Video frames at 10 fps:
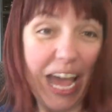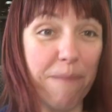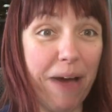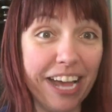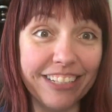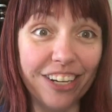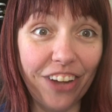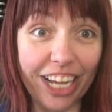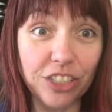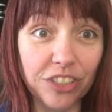am I a
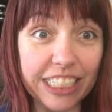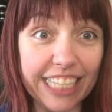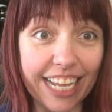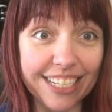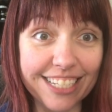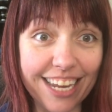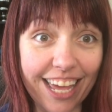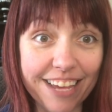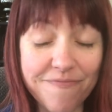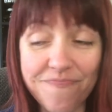little extra excited
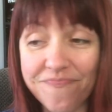today?